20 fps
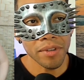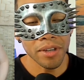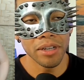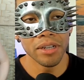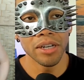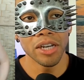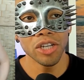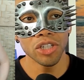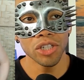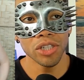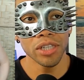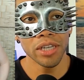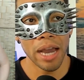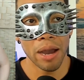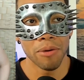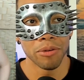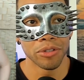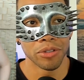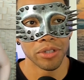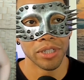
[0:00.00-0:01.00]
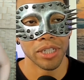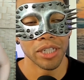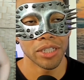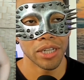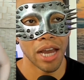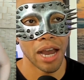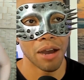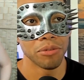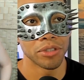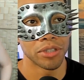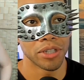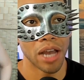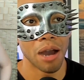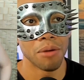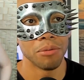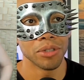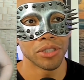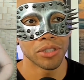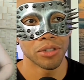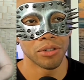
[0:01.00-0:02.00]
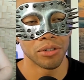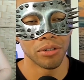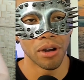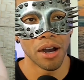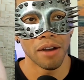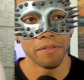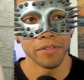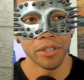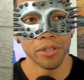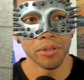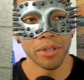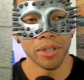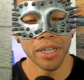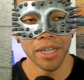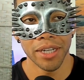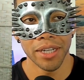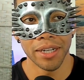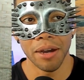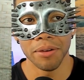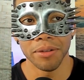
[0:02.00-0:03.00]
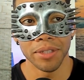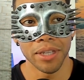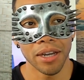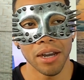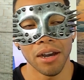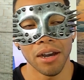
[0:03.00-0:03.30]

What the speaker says: Initially, I was turned off to it, and I was like,